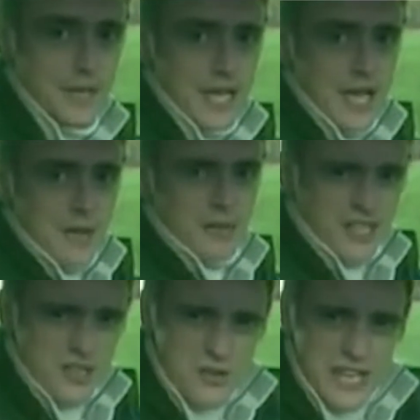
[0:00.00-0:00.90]
the
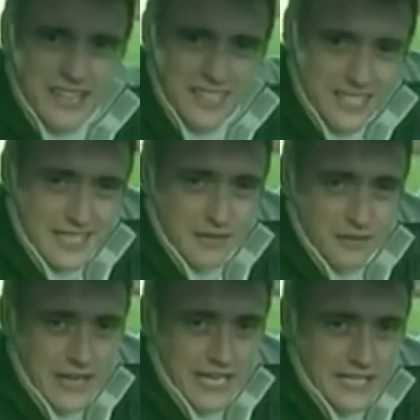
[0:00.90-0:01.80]
whole design of the
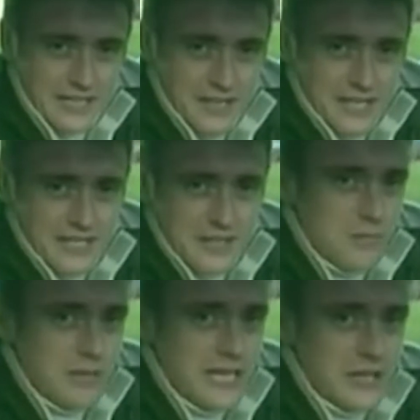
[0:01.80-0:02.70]
car was not
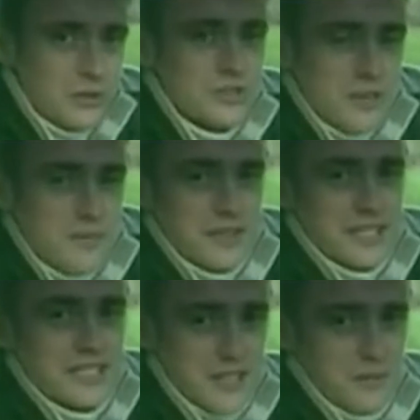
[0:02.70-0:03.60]
Mercedes-esque,
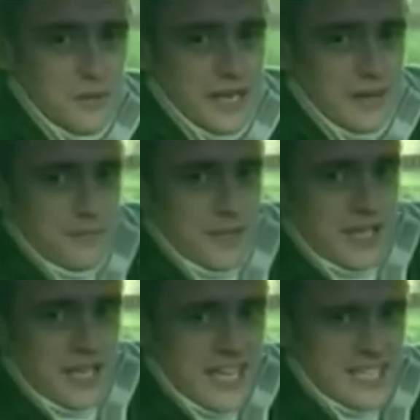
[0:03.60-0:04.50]
but the quality
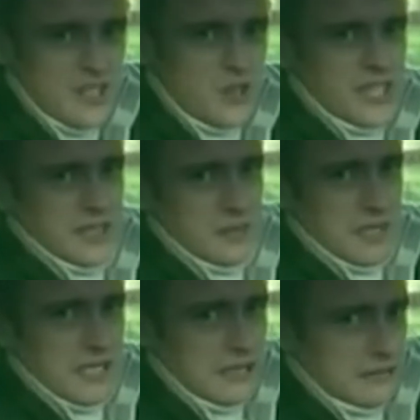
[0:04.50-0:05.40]
feel was still
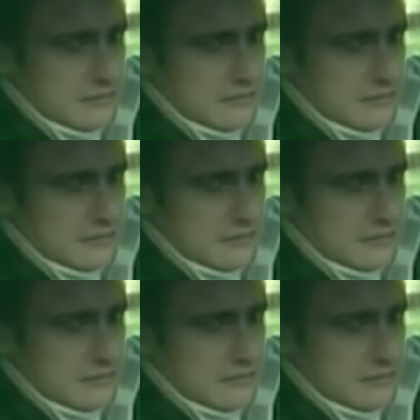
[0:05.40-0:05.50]
there.